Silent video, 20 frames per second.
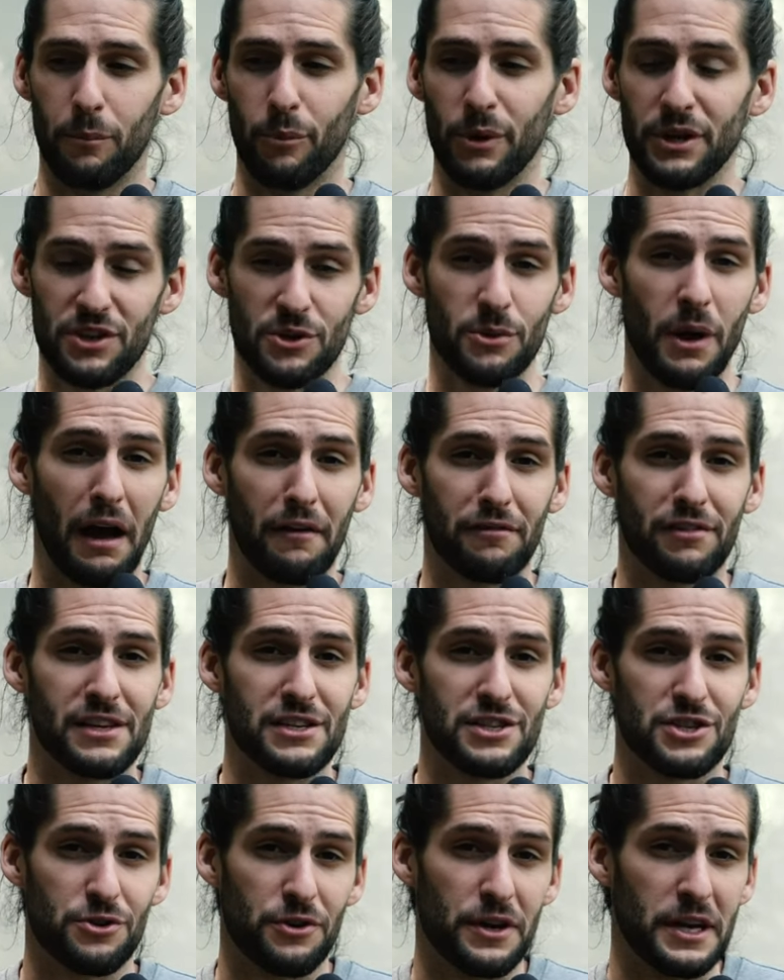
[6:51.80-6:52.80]
we do have
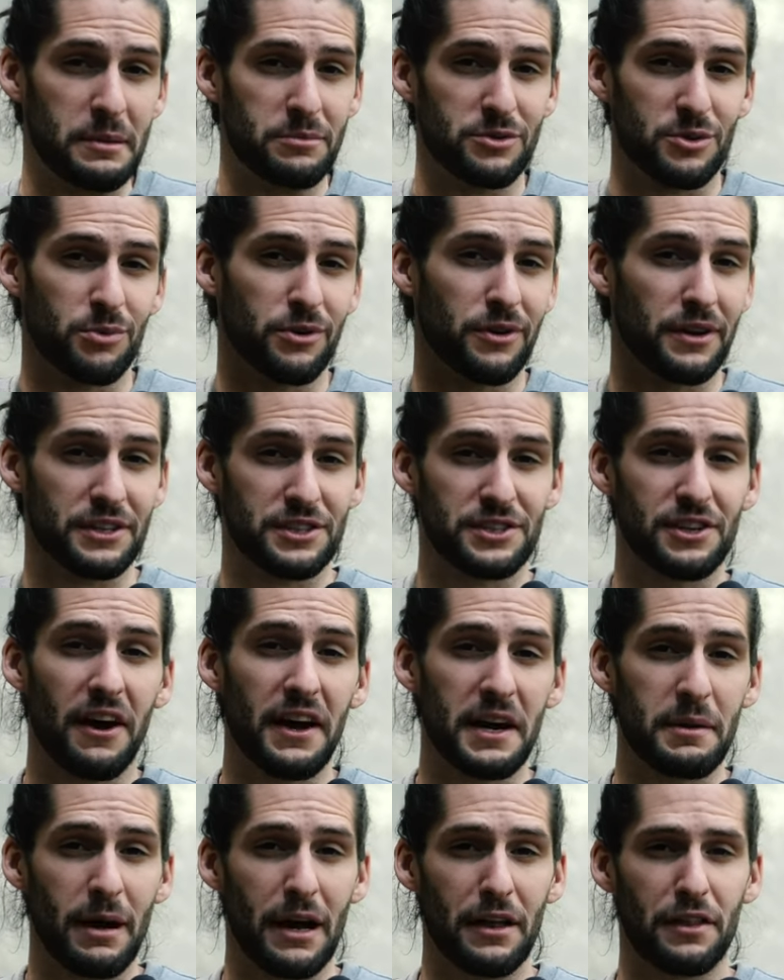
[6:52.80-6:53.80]
these dreams and we're
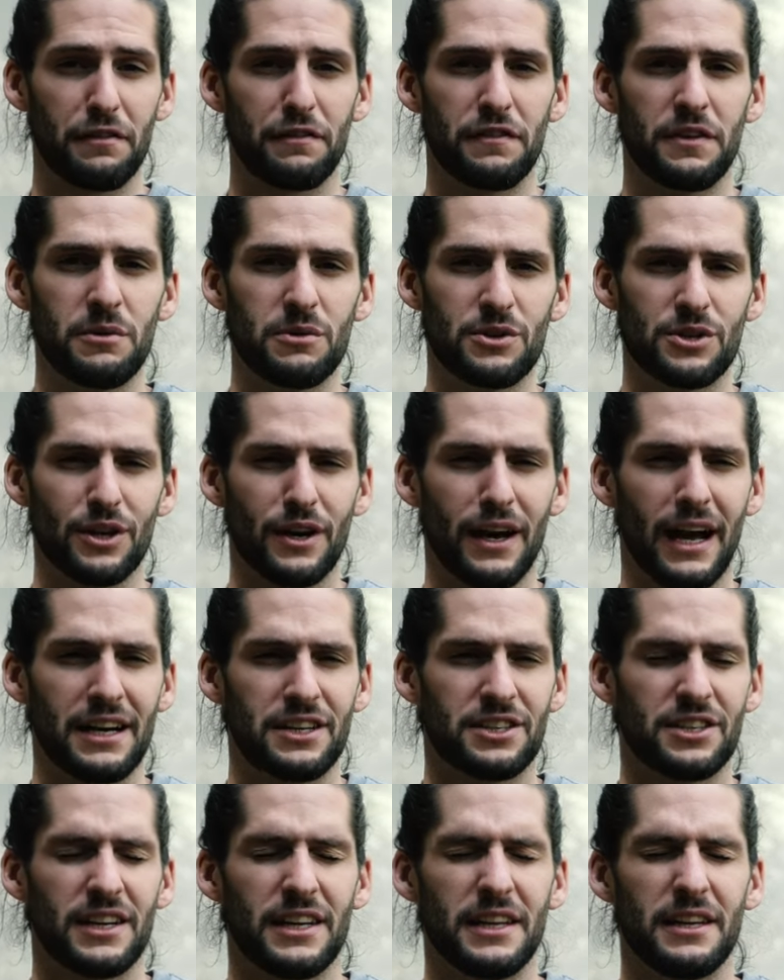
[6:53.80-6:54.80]
excited about the future,
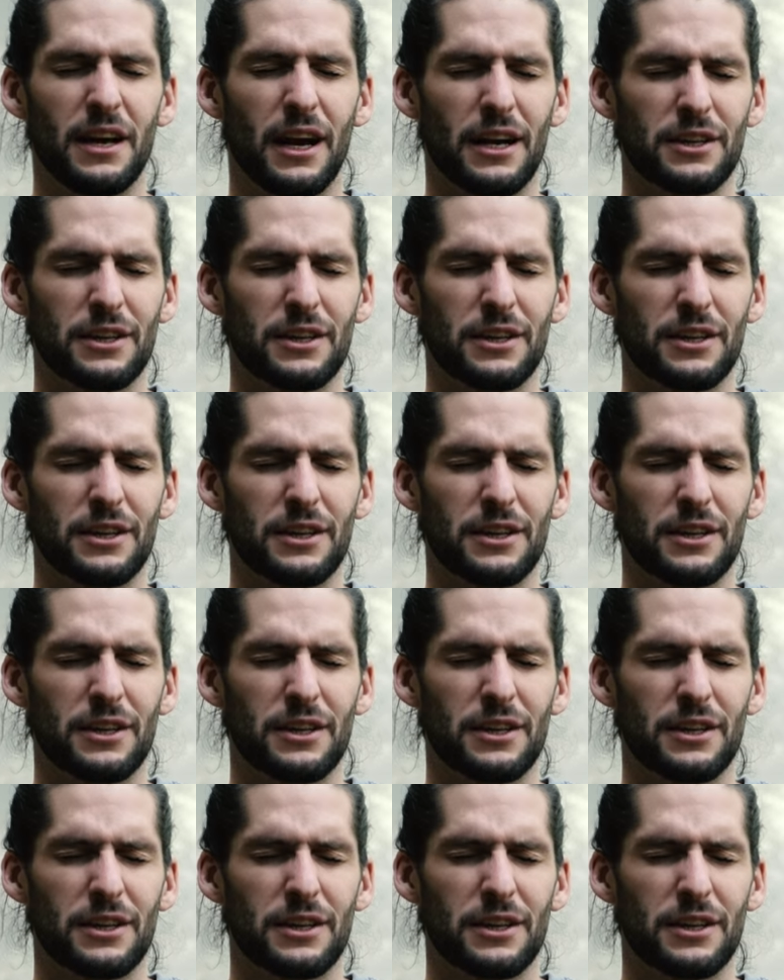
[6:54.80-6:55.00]
actually,